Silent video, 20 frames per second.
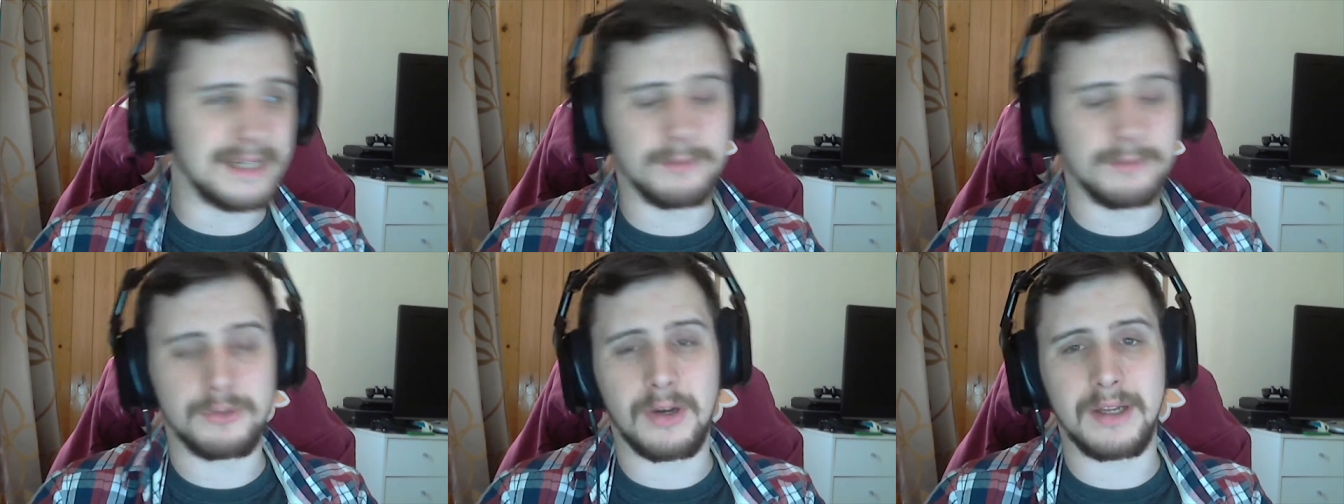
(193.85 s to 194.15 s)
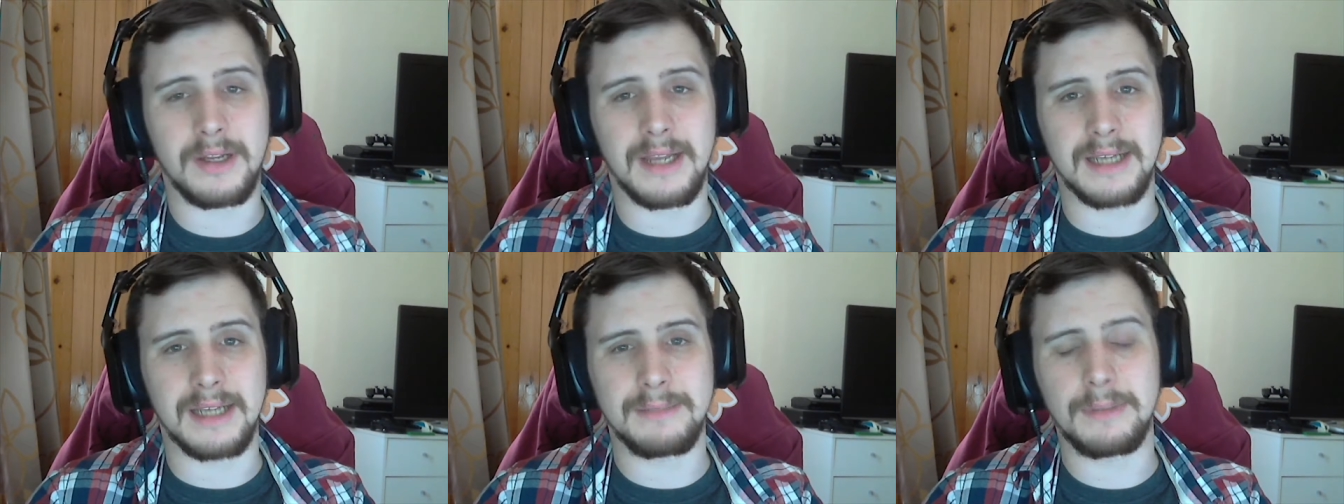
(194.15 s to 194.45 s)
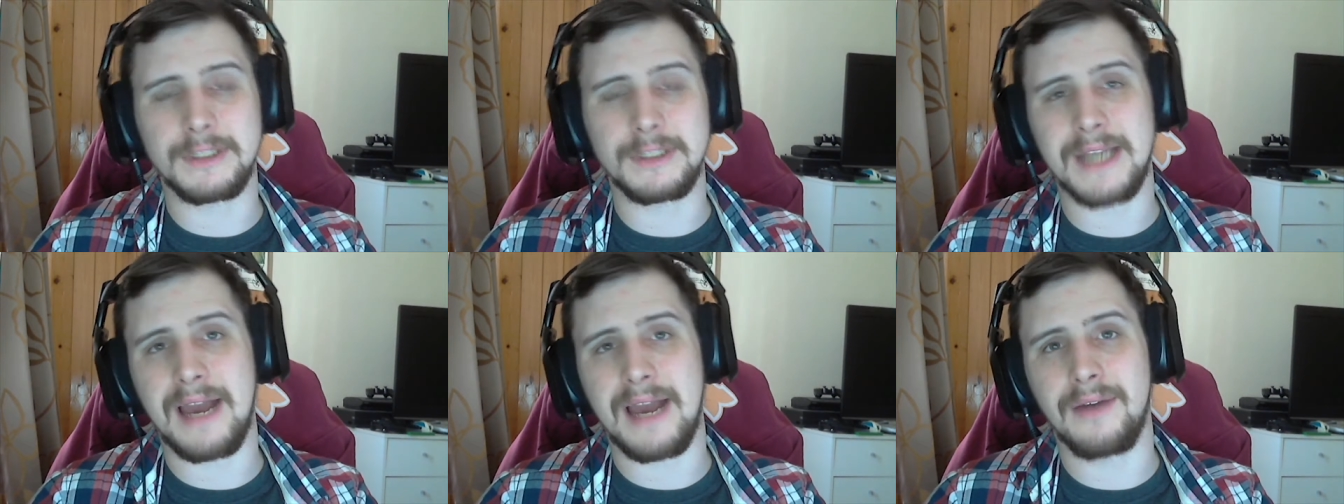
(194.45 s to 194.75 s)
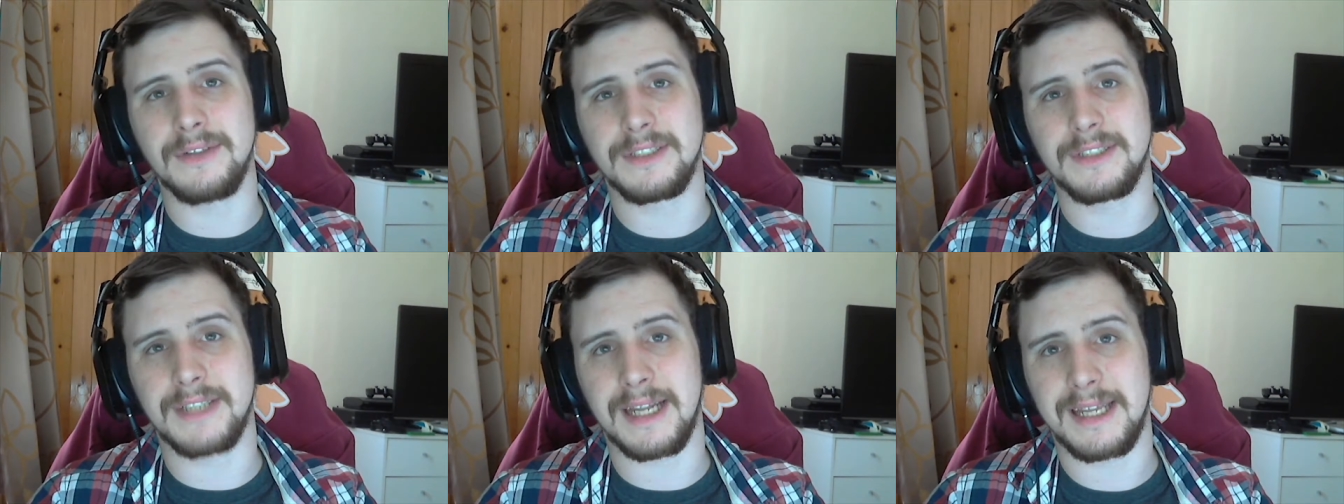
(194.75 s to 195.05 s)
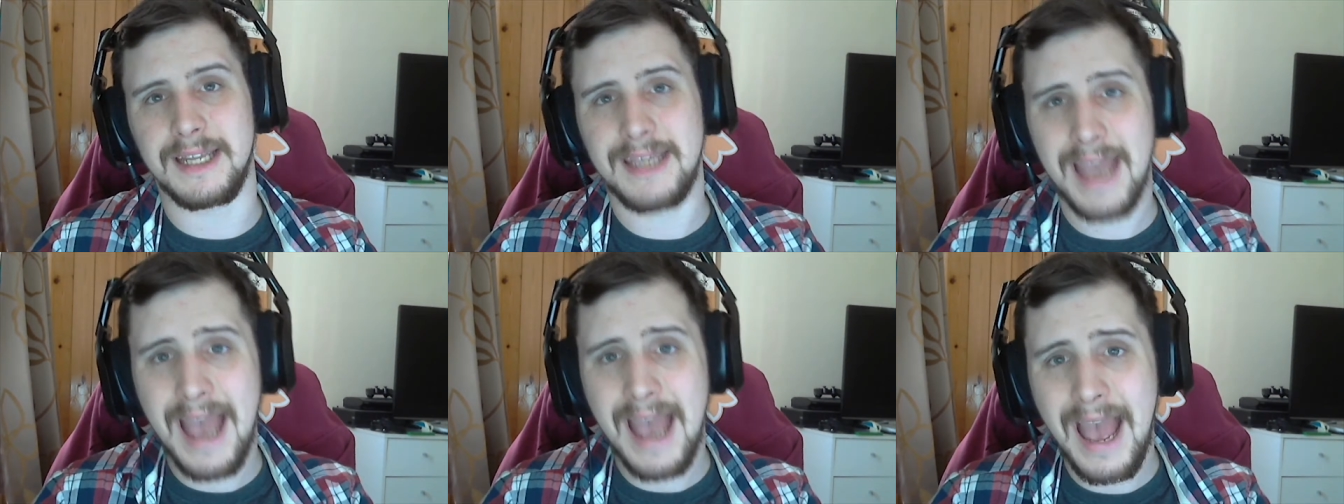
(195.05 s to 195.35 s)
I'm trying to get as much hours as I
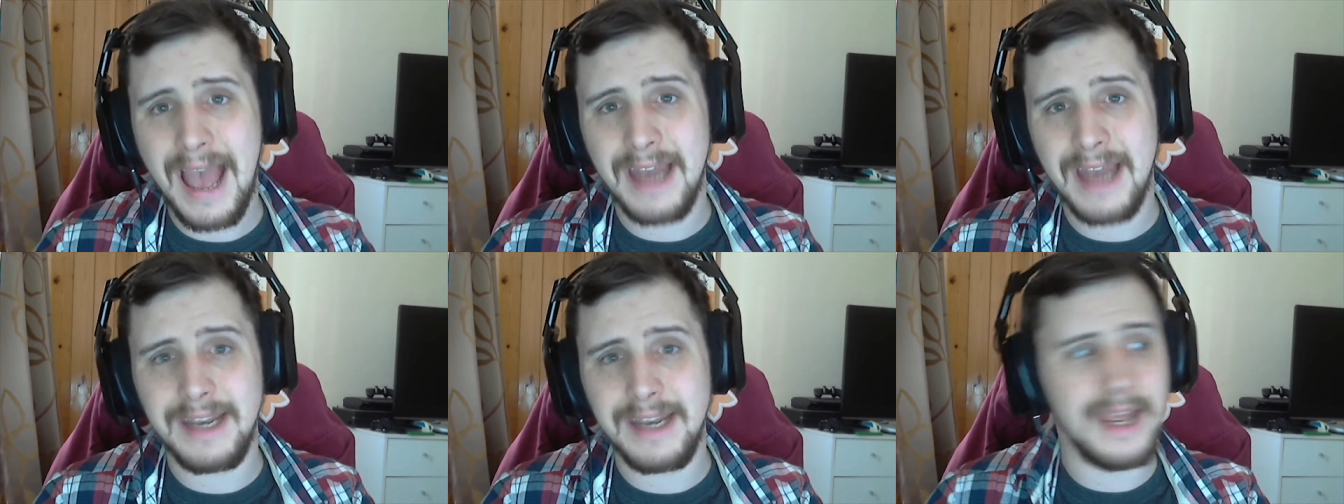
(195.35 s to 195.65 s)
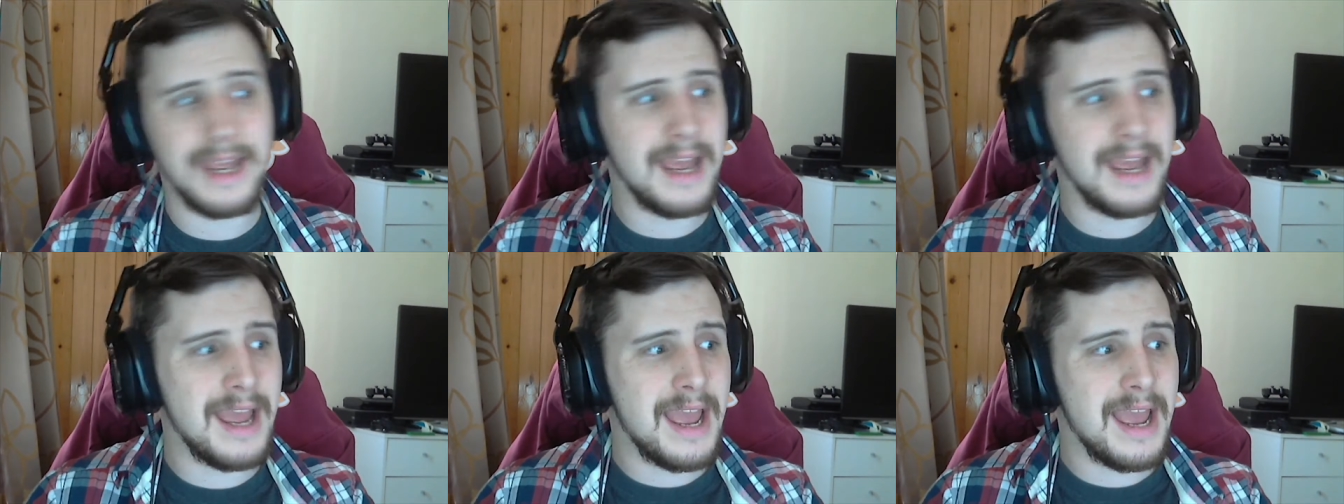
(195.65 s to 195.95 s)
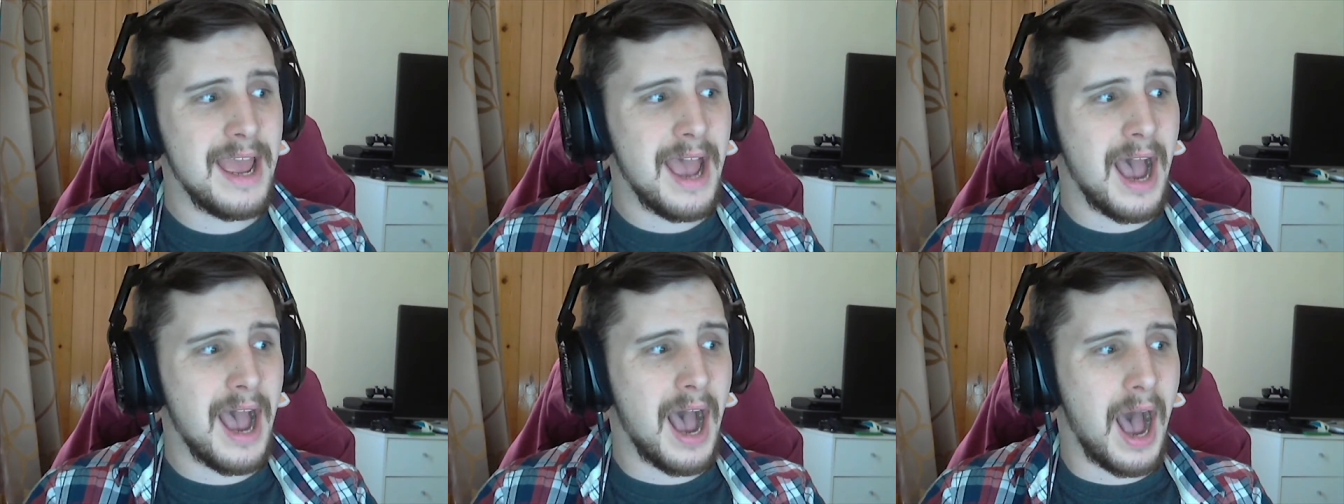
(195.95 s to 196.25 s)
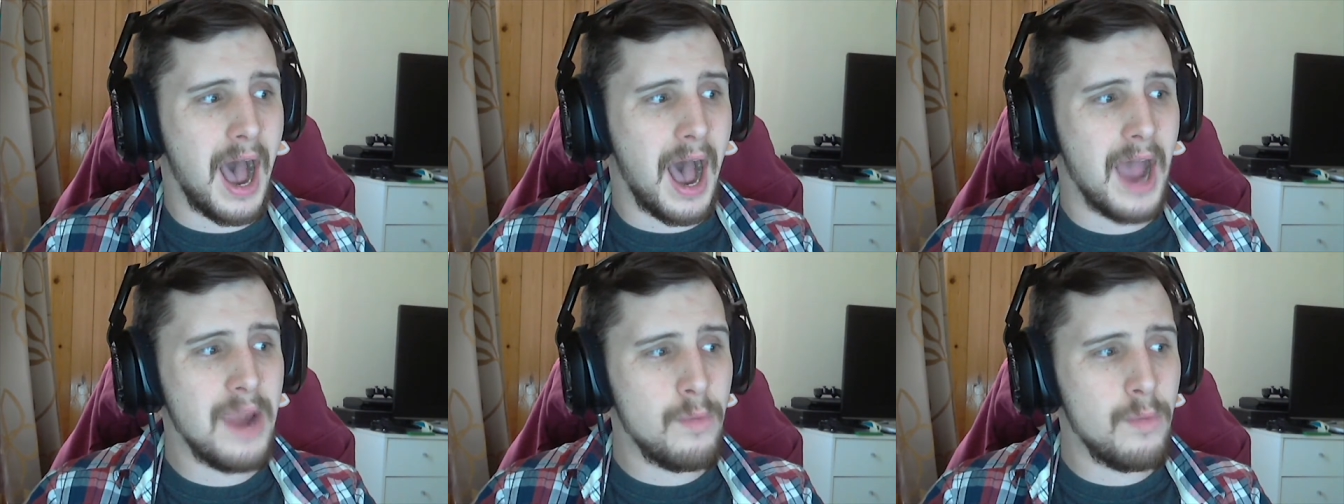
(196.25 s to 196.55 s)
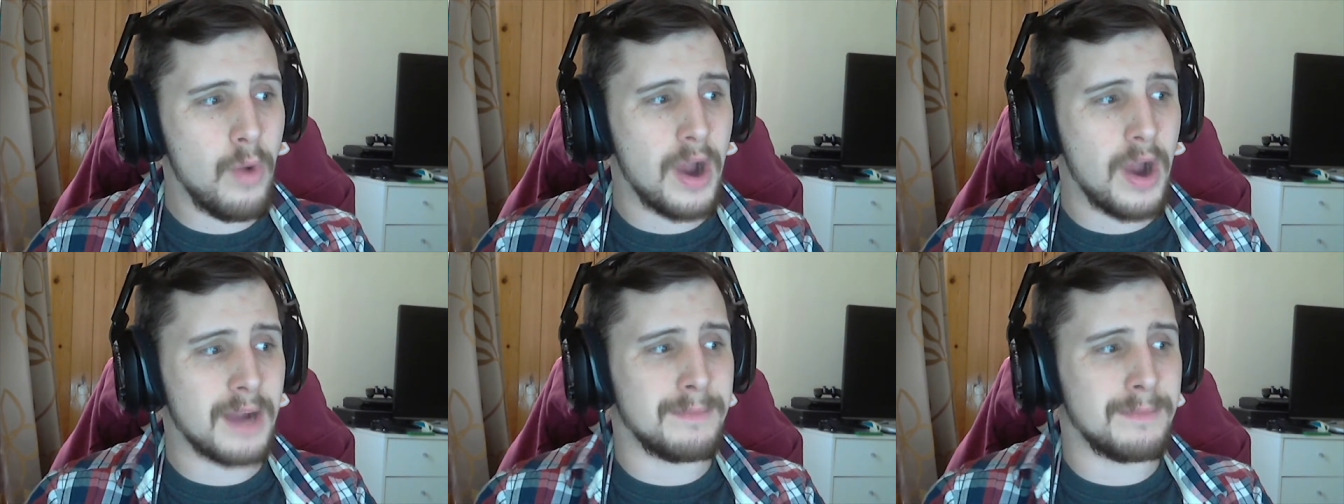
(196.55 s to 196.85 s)
can. I
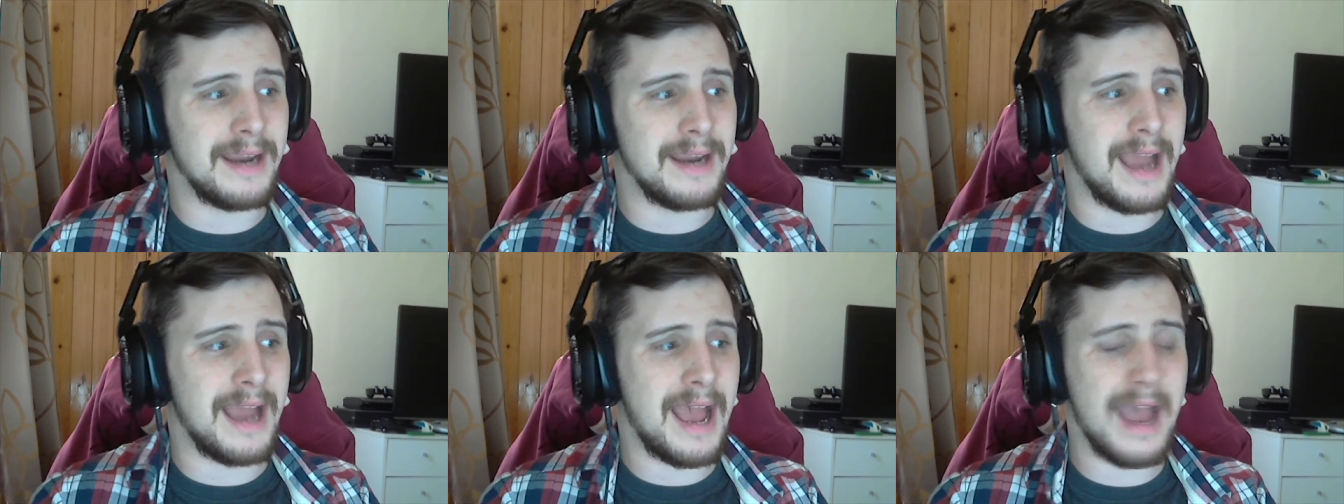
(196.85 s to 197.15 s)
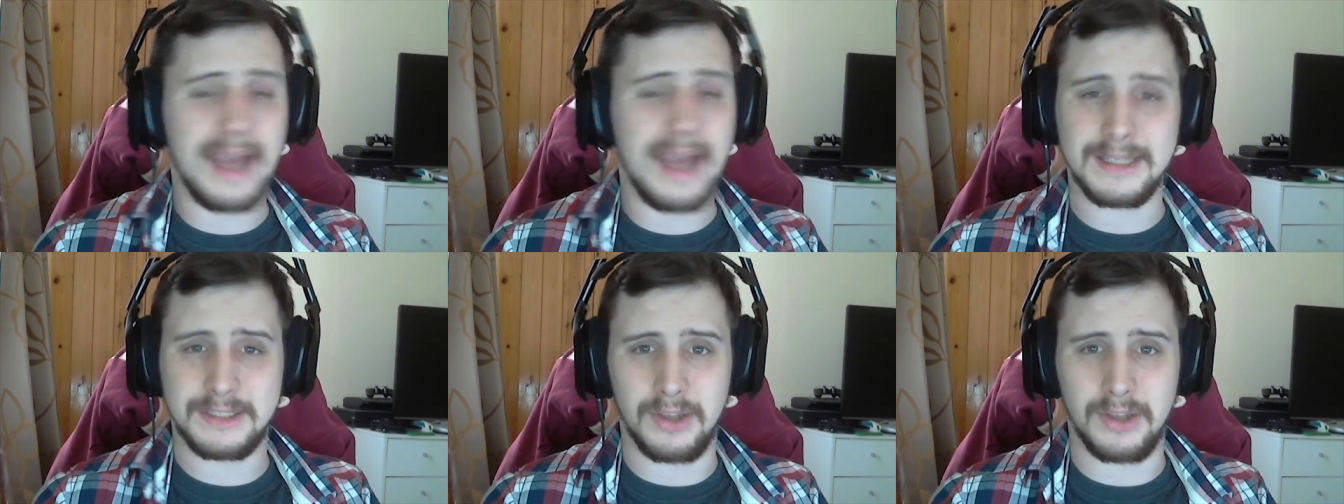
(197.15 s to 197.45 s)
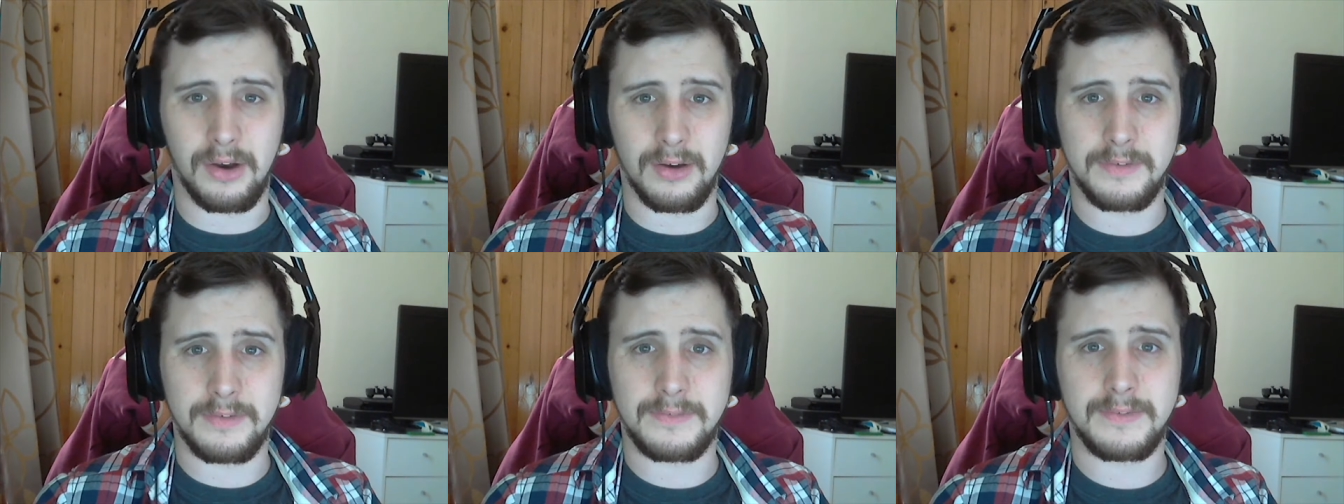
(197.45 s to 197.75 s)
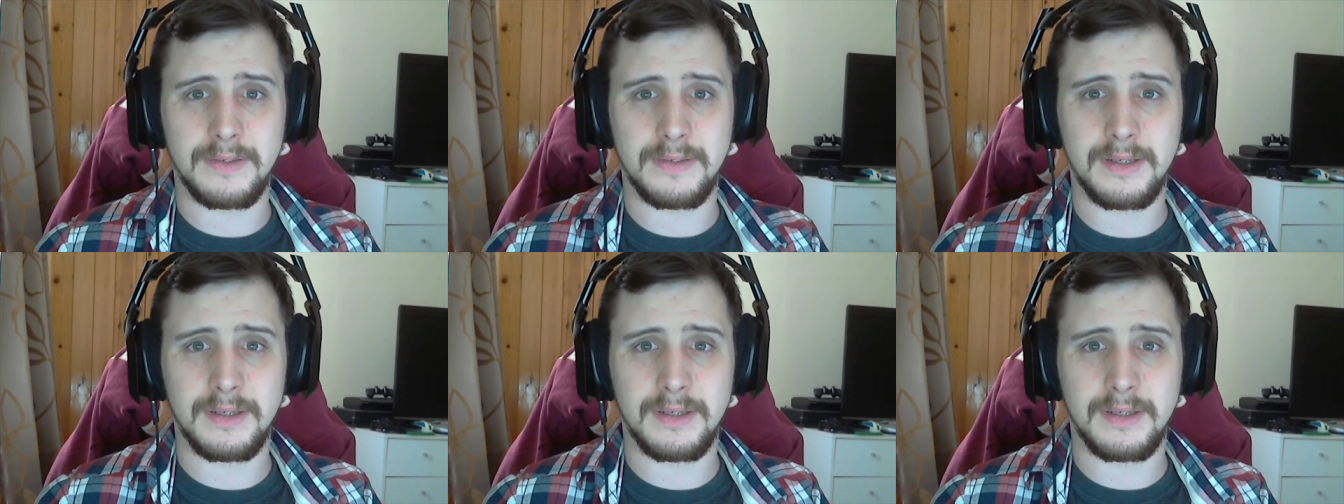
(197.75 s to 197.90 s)
work my ass off.